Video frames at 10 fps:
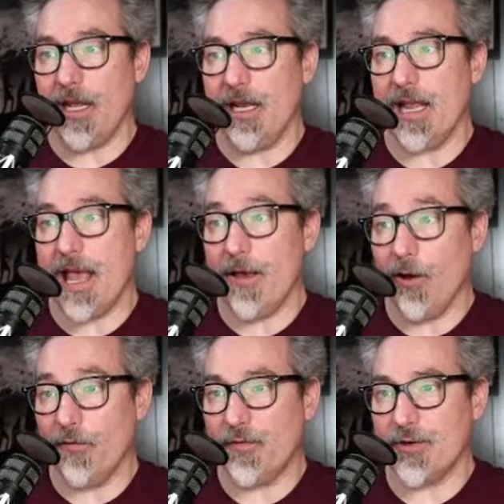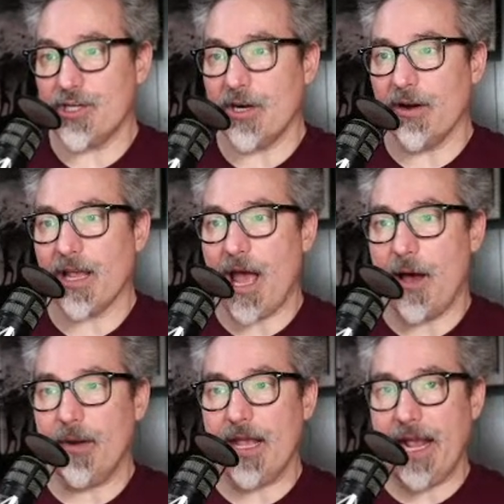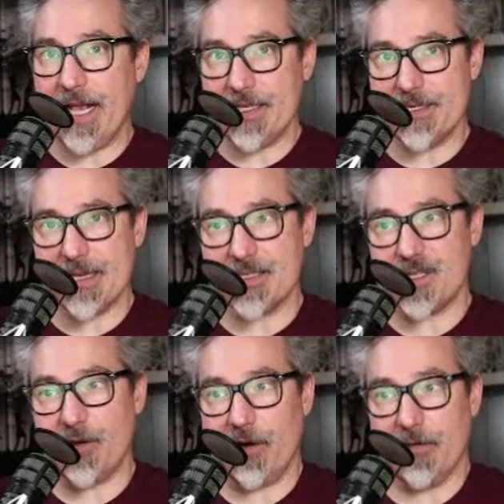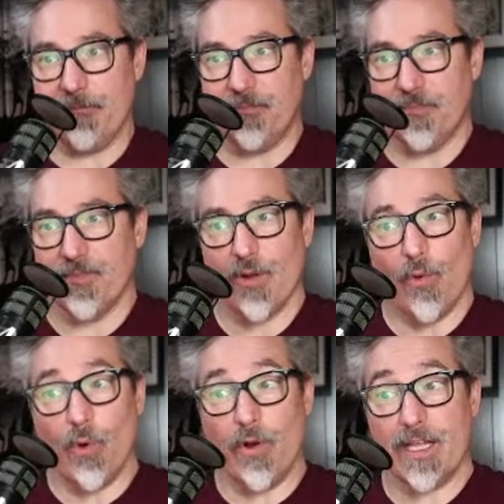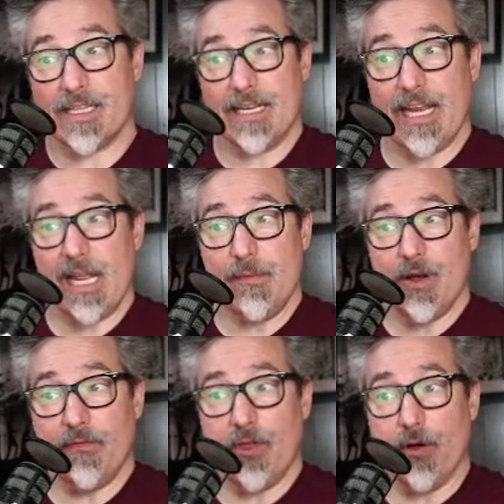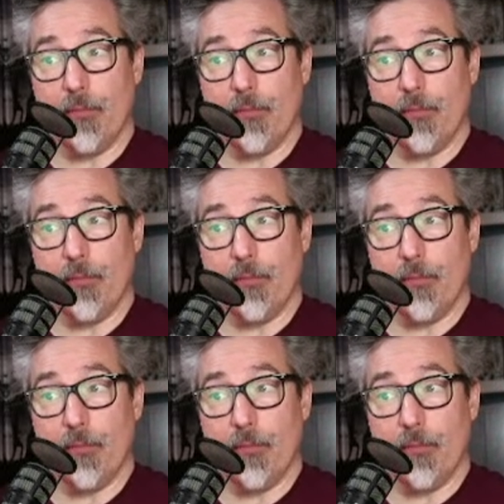and elf shared a common ancestor? Or that the name of the